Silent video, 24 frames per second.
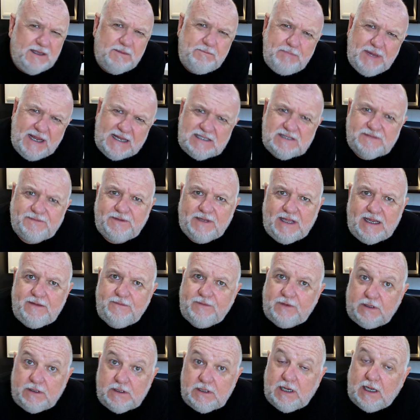best
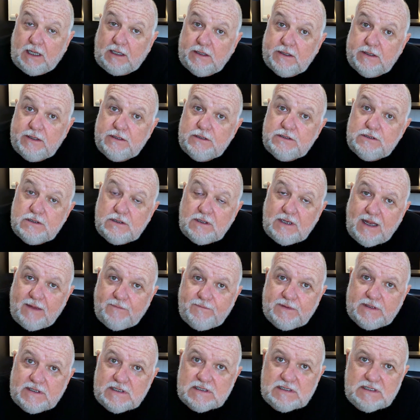flavor and color that you can have
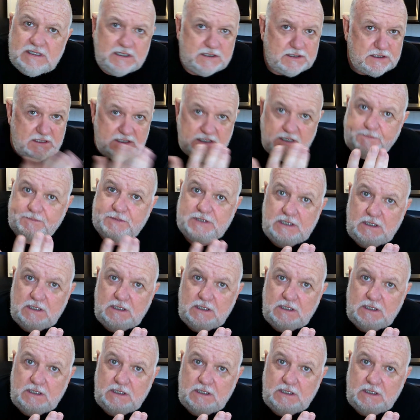for this dish. It's up to